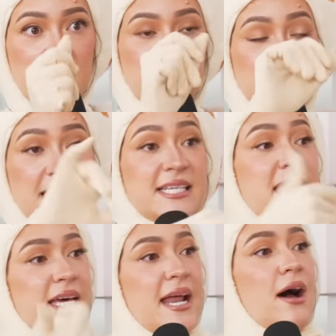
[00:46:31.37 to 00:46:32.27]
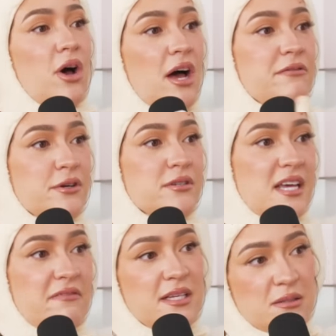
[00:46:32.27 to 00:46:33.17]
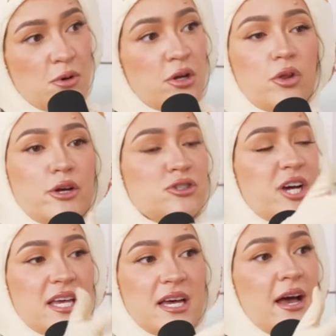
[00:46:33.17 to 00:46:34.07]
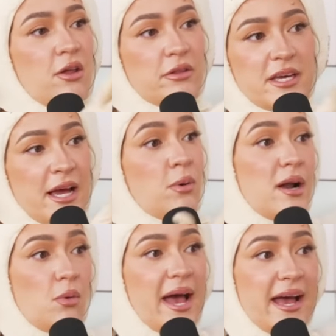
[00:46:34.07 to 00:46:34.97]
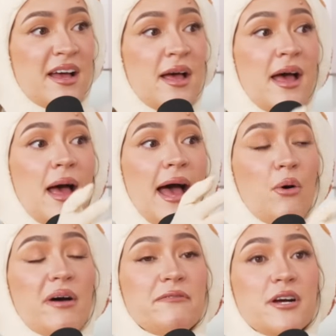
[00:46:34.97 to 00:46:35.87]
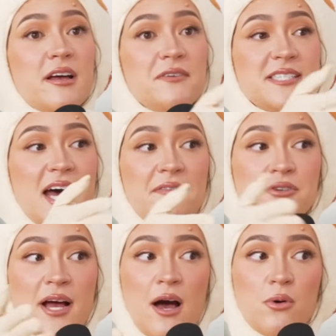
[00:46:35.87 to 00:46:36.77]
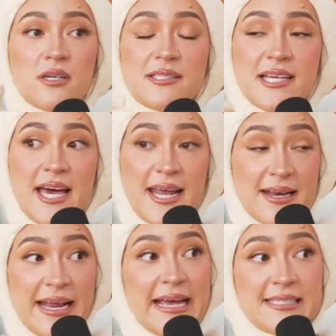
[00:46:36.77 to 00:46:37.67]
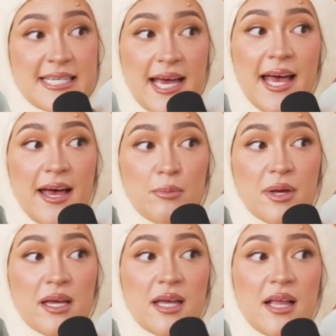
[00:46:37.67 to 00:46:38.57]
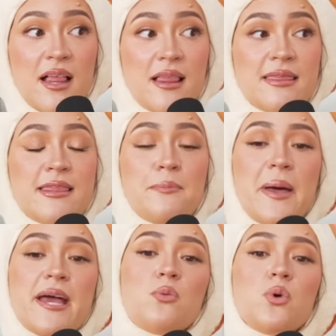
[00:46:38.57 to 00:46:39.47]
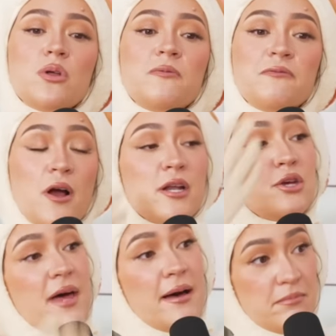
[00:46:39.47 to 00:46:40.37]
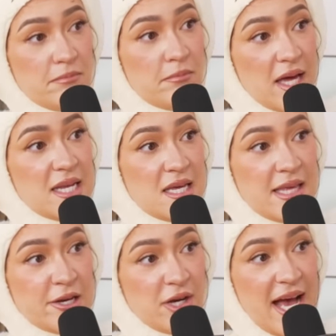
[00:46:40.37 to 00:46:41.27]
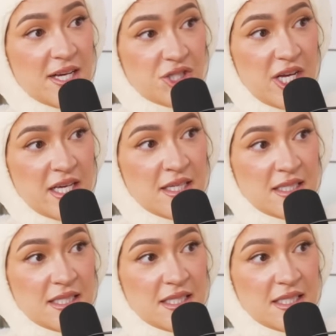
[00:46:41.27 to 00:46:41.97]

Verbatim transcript: they take it out of your savings or like your checking account, the account right away. However, if it's after hours and at an A T M, the bank will front you that money that you're cashing